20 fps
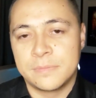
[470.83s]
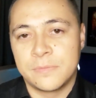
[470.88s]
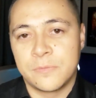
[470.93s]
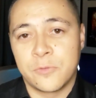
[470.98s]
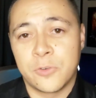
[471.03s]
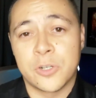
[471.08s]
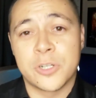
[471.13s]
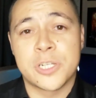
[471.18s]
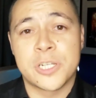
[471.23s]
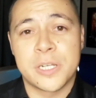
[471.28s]

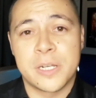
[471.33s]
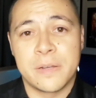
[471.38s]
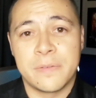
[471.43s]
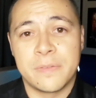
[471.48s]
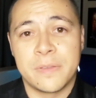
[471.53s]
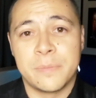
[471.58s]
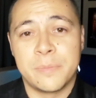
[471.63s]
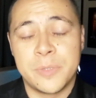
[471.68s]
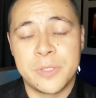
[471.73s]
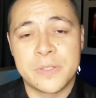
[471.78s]
version of
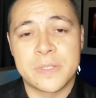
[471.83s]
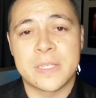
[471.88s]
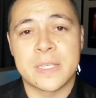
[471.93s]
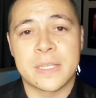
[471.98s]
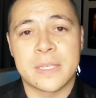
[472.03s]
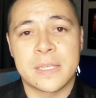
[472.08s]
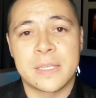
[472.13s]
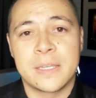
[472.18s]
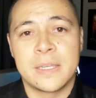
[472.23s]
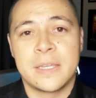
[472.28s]
the
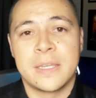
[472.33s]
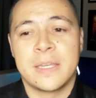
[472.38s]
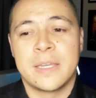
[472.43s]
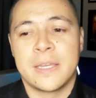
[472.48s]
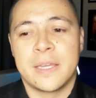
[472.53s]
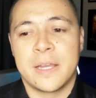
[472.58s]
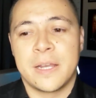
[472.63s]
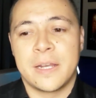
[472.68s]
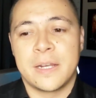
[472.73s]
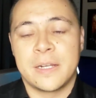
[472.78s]
music.
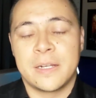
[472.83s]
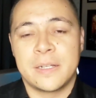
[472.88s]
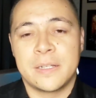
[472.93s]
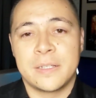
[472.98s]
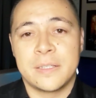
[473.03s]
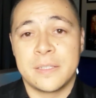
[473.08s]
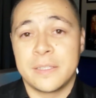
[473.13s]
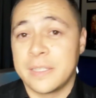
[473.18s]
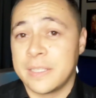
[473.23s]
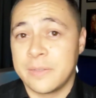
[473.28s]

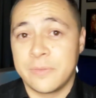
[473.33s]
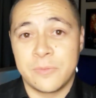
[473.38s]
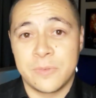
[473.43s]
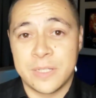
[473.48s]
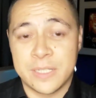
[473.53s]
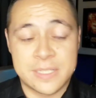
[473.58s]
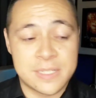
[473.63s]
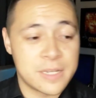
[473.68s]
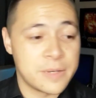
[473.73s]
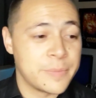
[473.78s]

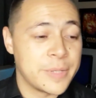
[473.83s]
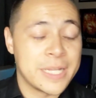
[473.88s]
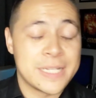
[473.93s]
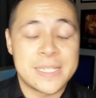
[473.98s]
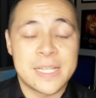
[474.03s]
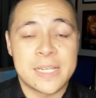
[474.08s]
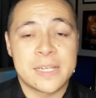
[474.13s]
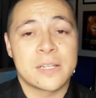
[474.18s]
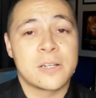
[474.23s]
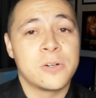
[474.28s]
It's going to be
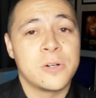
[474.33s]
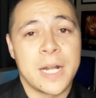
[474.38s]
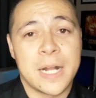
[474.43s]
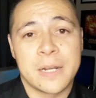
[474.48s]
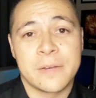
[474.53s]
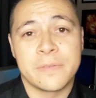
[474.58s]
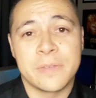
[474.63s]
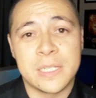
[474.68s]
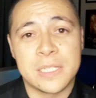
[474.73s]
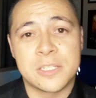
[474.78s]
identical
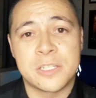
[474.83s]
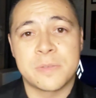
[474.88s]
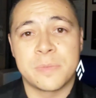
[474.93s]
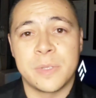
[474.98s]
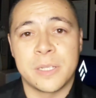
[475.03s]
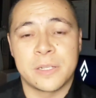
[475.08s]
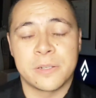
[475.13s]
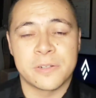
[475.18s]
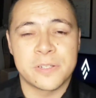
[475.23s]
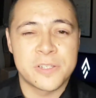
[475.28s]
out of each
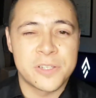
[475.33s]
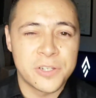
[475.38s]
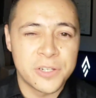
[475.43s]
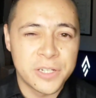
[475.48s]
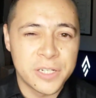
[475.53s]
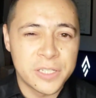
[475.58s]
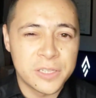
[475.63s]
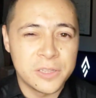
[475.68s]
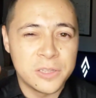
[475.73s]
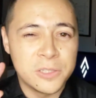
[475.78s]
speaker. So you're
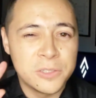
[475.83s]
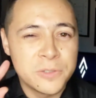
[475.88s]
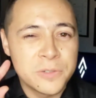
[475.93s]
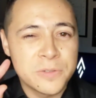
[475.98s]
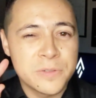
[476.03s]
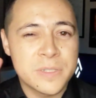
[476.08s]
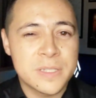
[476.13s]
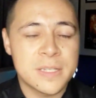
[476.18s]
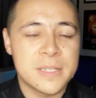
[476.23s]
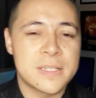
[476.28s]
going to
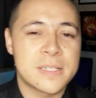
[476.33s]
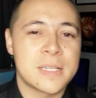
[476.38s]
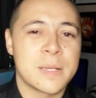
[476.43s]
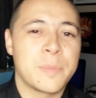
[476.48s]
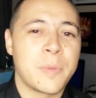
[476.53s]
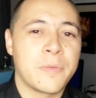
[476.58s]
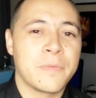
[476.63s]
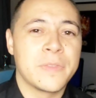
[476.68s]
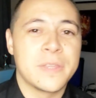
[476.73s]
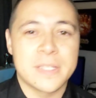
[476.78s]
lose
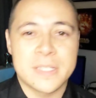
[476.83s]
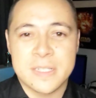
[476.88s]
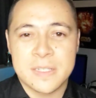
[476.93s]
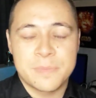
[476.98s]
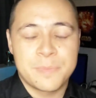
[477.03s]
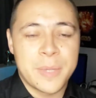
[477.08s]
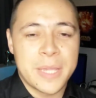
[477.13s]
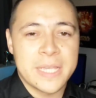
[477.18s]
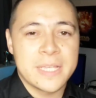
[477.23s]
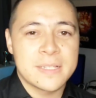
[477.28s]
some of the
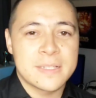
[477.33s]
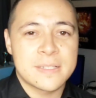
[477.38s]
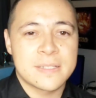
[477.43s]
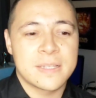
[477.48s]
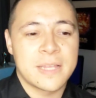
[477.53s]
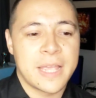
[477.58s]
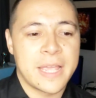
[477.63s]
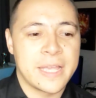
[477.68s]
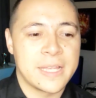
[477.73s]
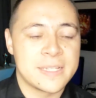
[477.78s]
space
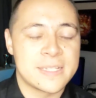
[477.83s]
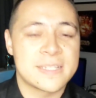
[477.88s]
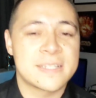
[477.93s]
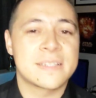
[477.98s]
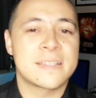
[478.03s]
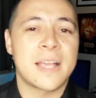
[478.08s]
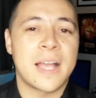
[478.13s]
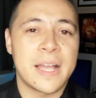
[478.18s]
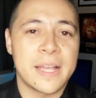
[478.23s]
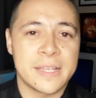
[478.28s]
and
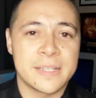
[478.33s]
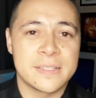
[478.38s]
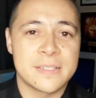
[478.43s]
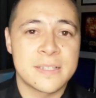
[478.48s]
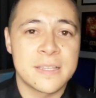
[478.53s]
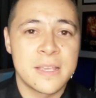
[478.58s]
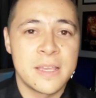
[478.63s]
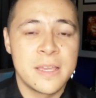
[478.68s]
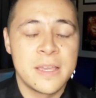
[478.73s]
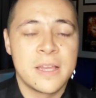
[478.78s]

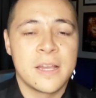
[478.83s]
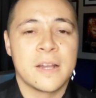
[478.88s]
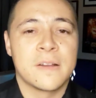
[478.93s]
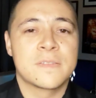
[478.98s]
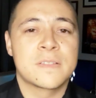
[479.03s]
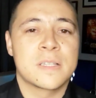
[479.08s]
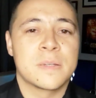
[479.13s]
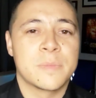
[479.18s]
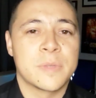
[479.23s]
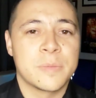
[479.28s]
size of
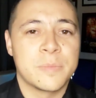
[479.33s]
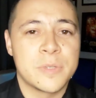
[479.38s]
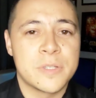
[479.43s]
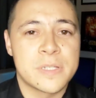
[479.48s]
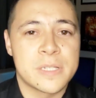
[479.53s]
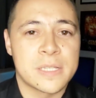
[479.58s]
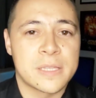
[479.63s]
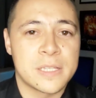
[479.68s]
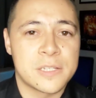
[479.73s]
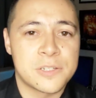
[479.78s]
some of the
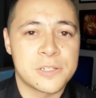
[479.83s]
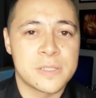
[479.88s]
music that